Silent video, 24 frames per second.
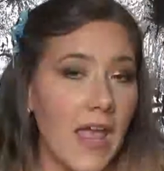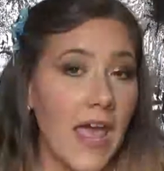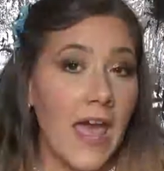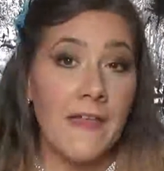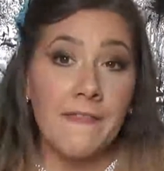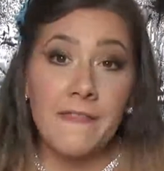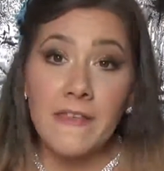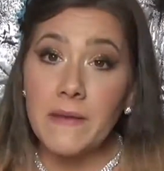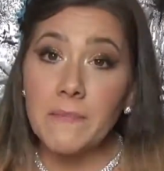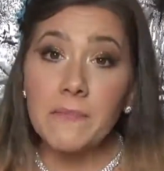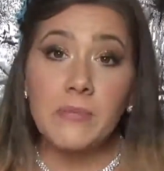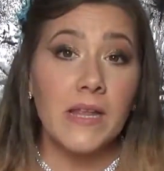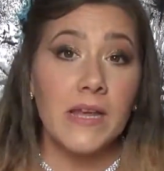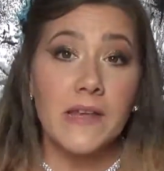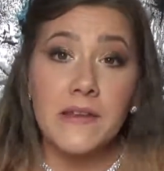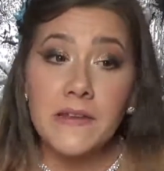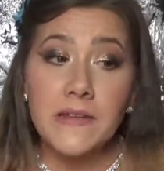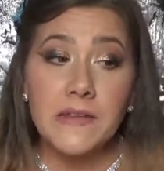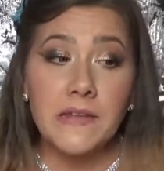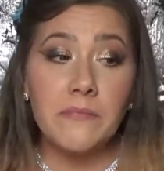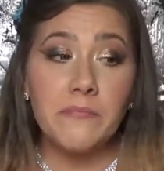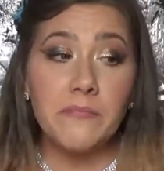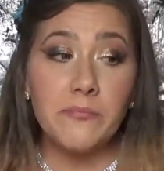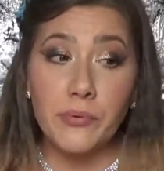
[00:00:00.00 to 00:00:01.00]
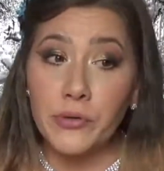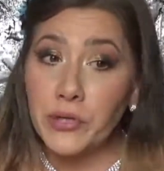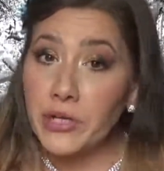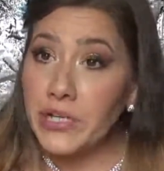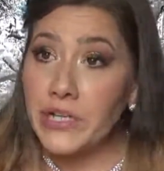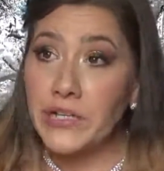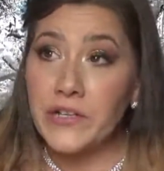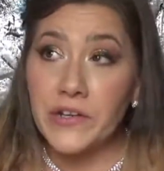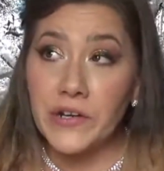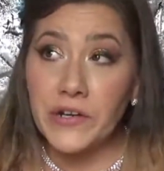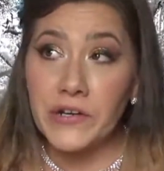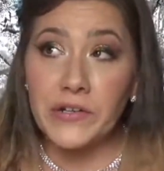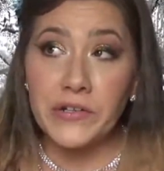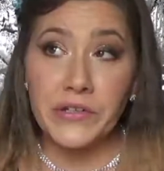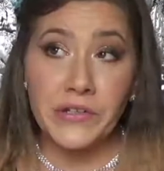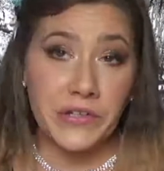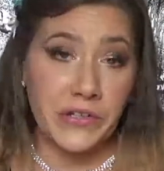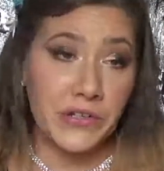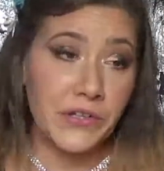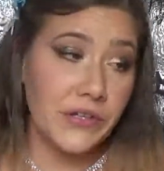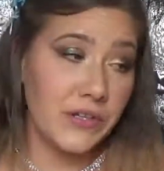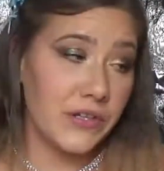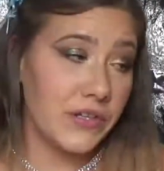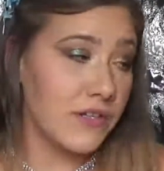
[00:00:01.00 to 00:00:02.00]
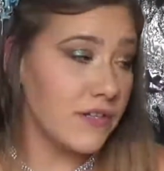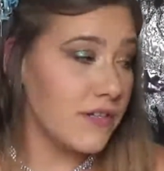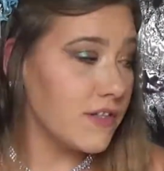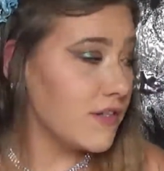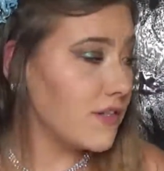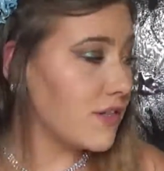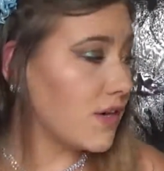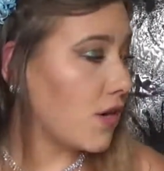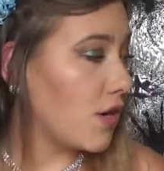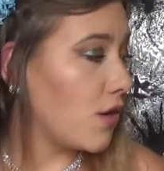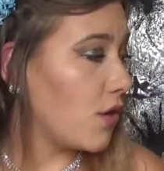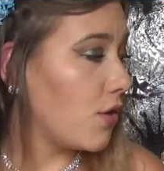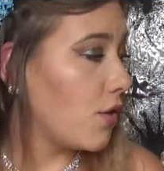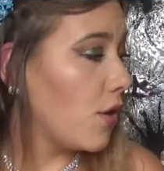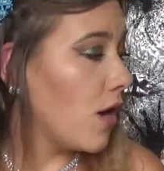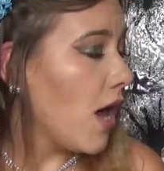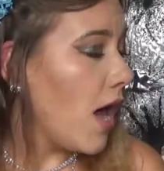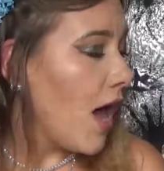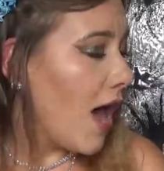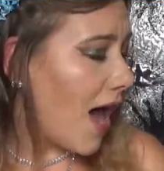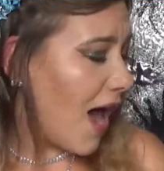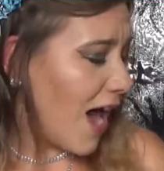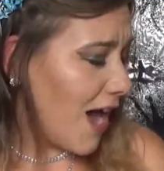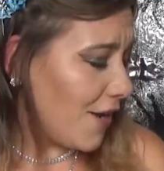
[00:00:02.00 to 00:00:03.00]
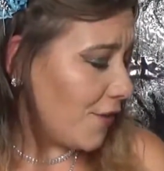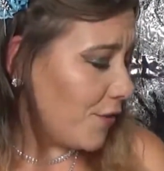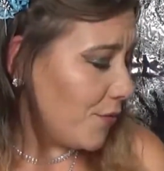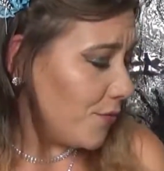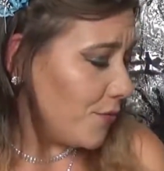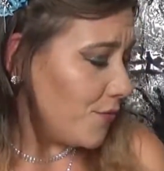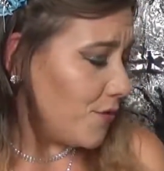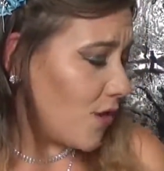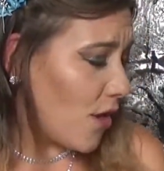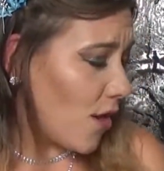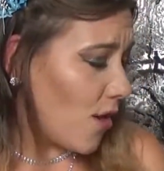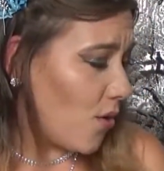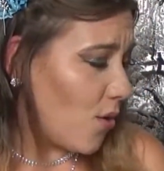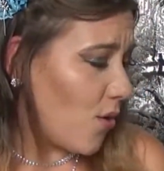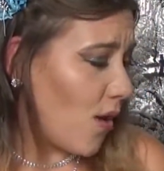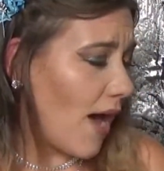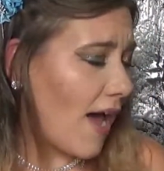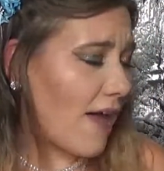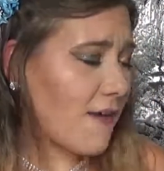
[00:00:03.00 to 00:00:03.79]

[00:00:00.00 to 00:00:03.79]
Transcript: And they blended pretty darn good. So I don't know.